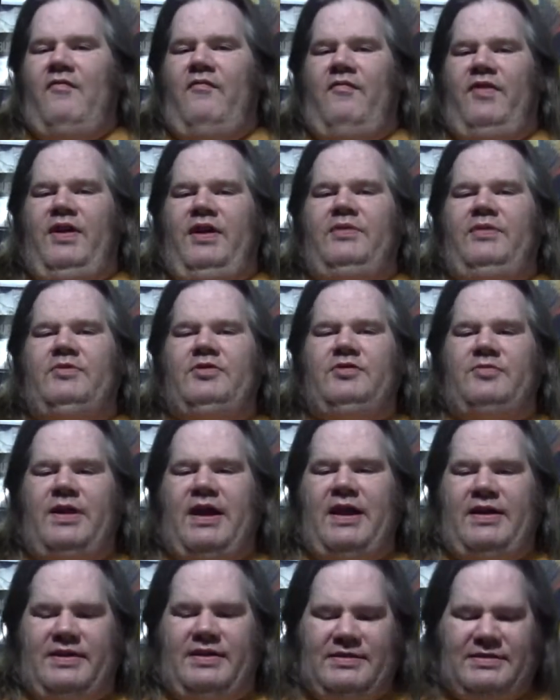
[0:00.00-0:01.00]
Venom's
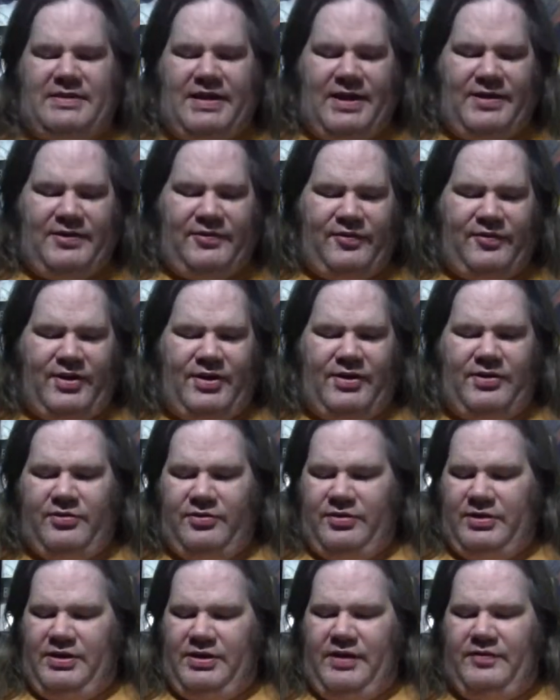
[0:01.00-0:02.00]
Wrath, this guy is very
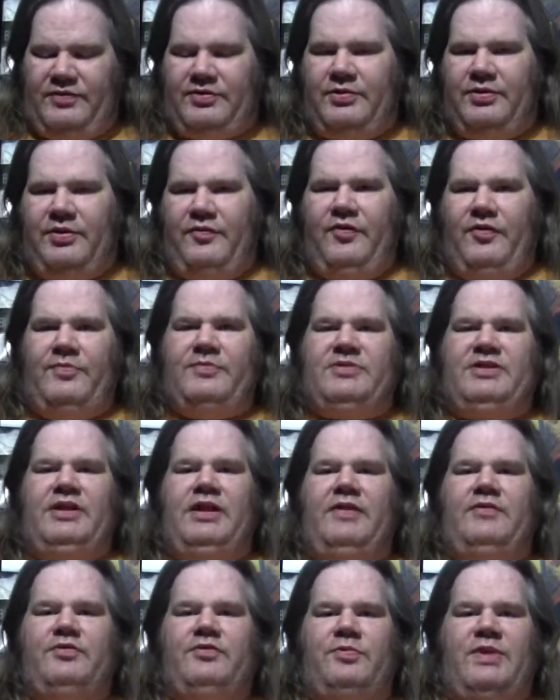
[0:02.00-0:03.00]
cool. He loves horror films, he
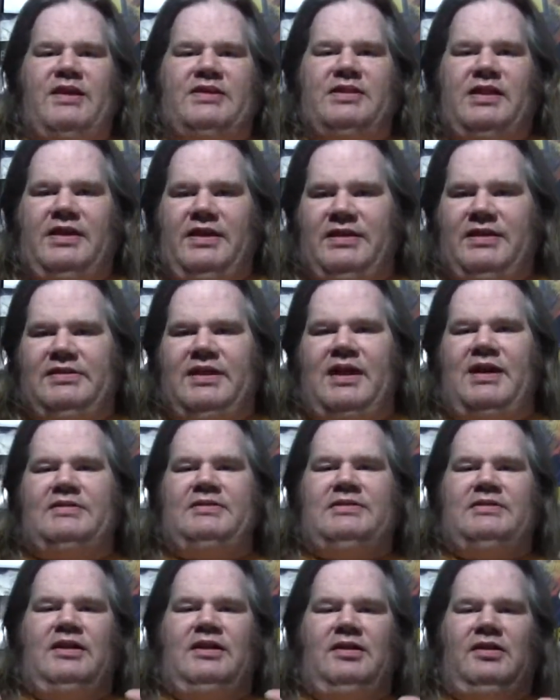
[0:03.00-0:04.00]
loves wrestling. He
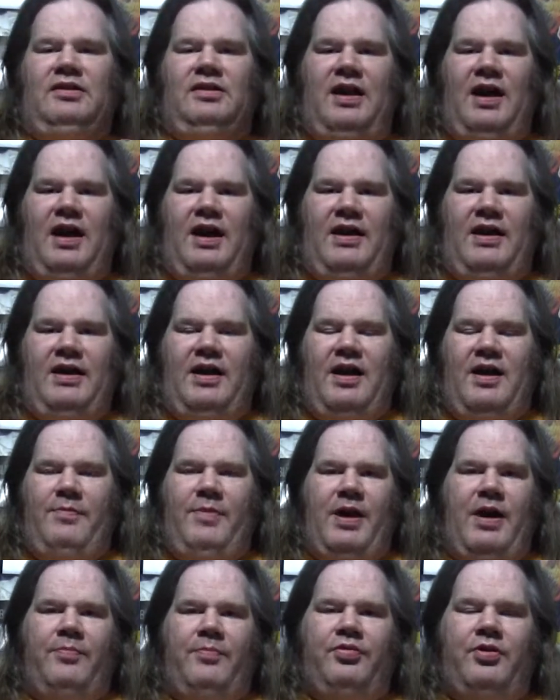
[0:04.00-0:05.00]
talks a lot
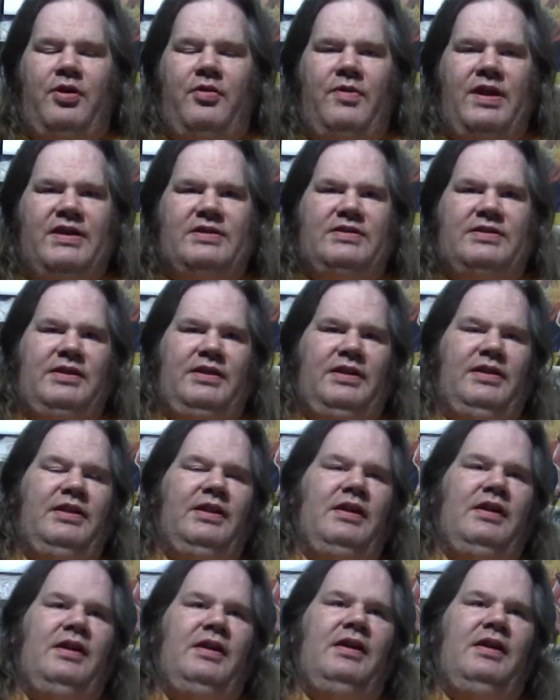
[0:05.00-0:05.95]
about pro wrestling.